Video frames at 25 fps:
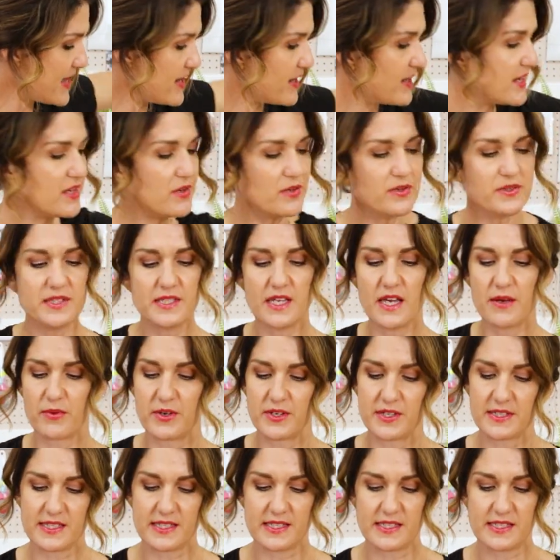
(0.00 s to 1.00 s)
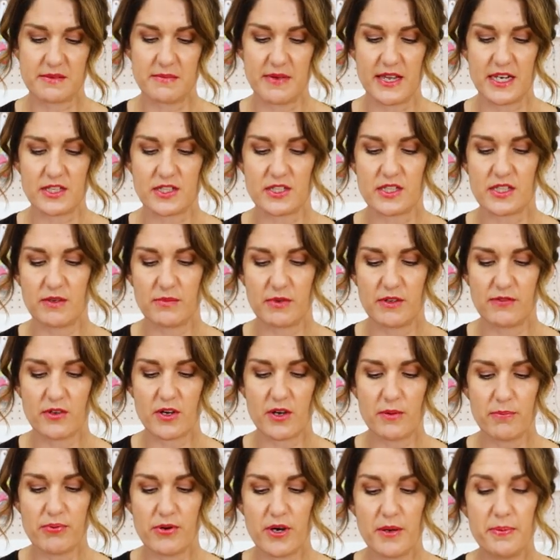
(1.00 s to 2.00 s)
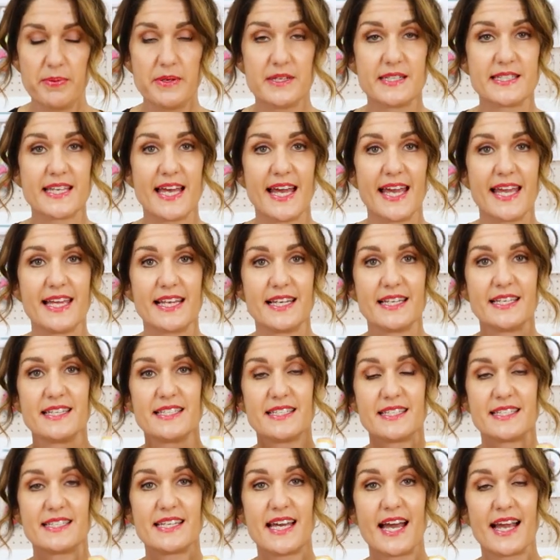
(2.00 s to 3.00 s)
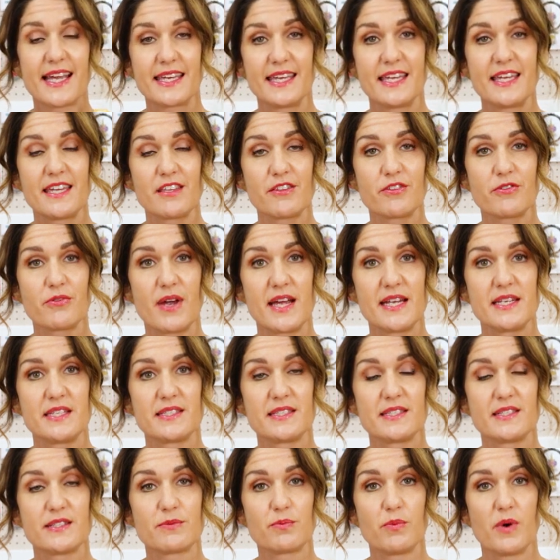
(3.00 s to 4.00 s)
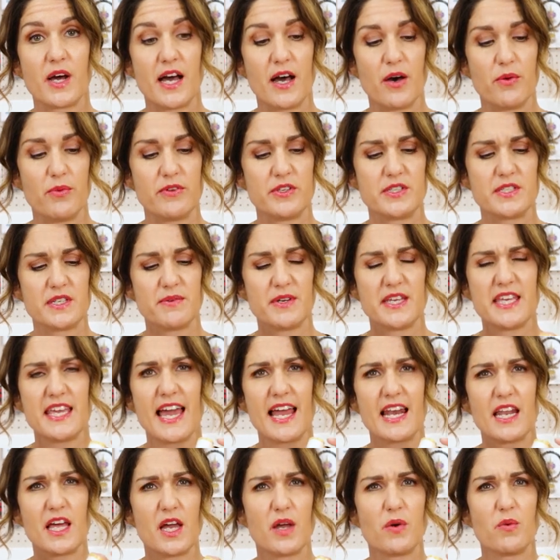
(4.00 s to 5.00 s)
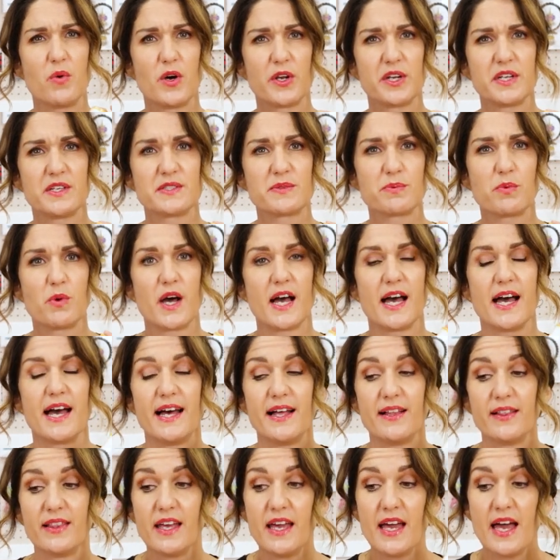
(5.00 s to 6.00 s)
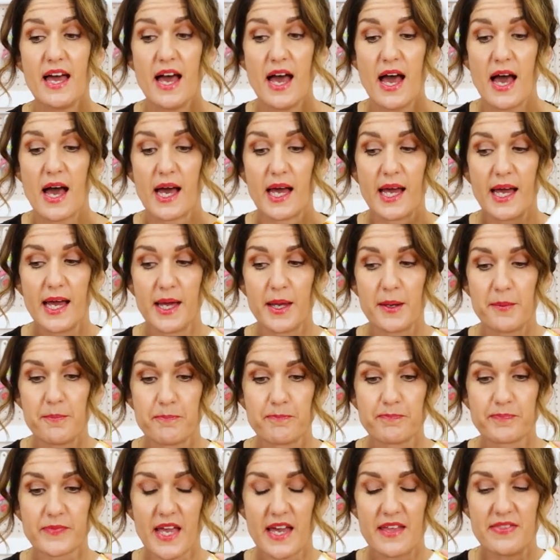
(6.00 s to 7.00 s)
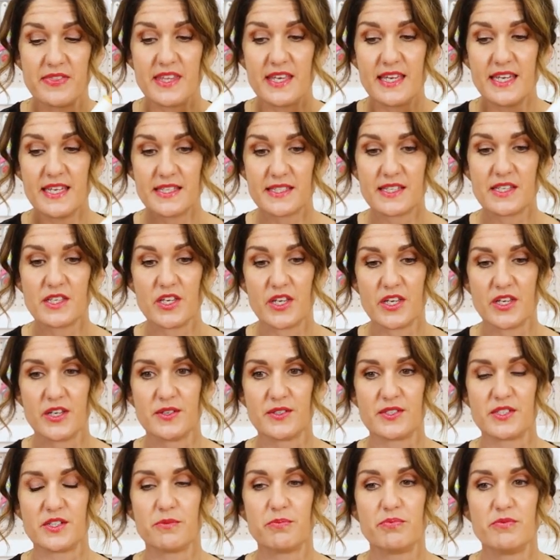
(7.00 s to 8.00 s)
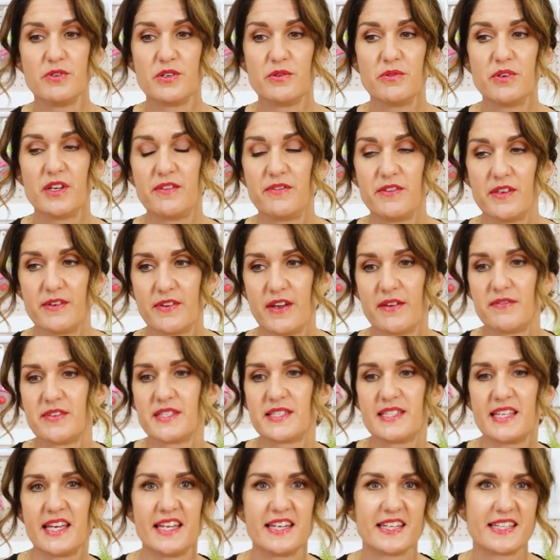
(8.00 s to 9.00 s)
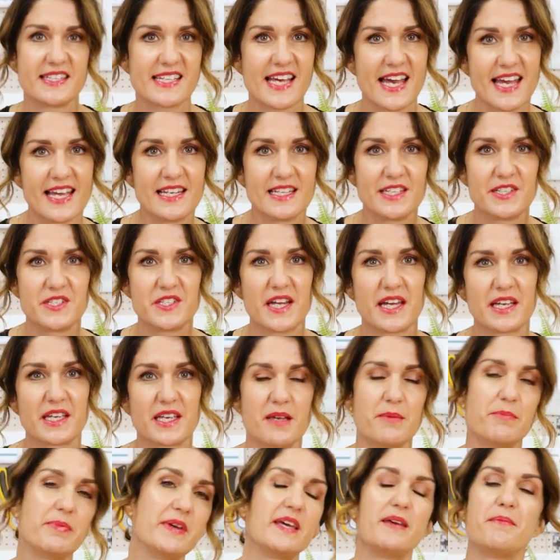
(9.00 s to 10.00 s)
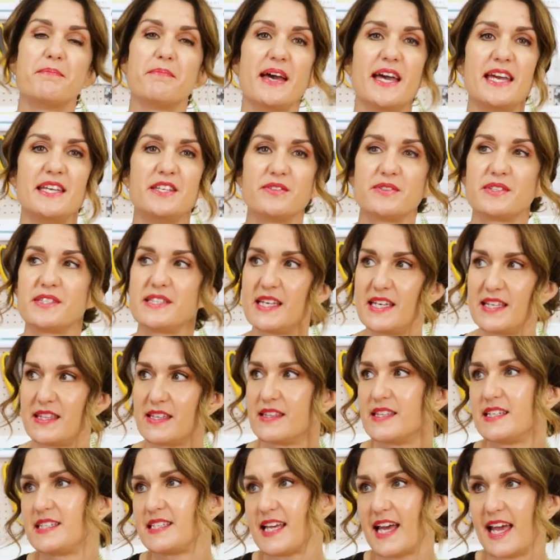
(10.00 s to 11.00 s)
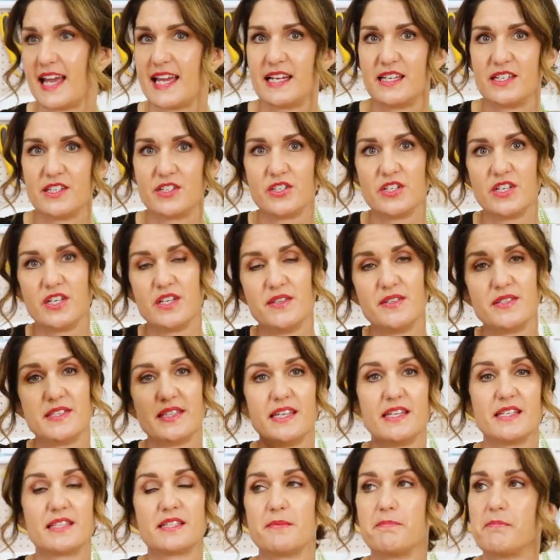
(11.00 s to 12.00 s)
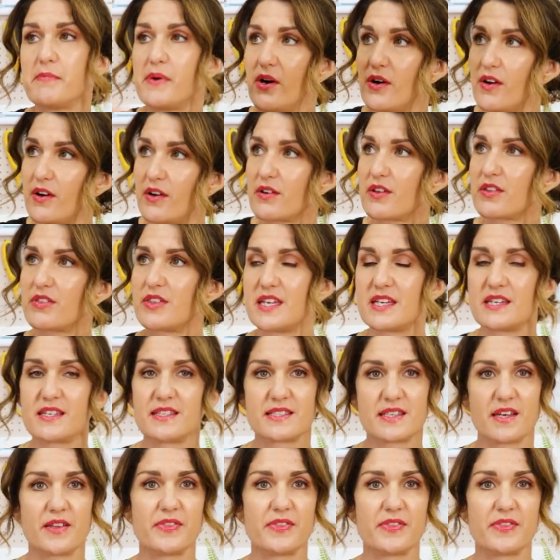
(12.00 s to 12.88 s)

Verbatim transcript: then I also wanted to mention that we've got proper tailors, tacking threads as well. We do a yellow one as well, um, and these are used, you, you, if you've ever seen a tailored jacket being made, you'll see that the tailors use it to mark things